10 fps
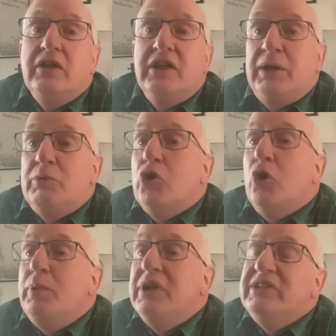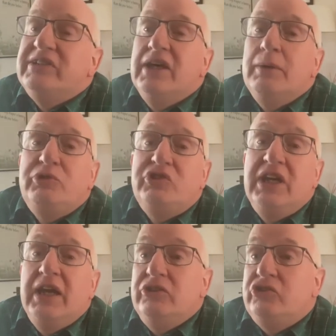that he would open his lips
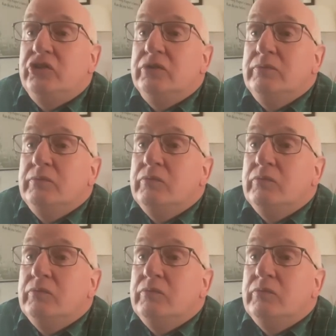against you.